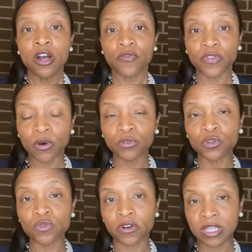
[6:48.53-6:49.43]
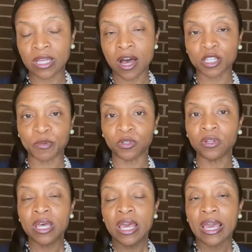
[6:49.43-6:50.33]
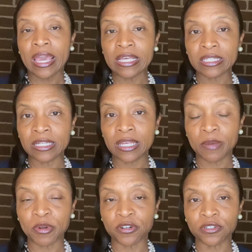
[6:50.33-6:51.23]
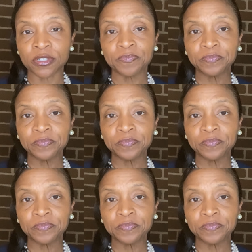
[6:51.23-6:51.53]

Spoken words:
those who are in the hospital. ACE inhibitors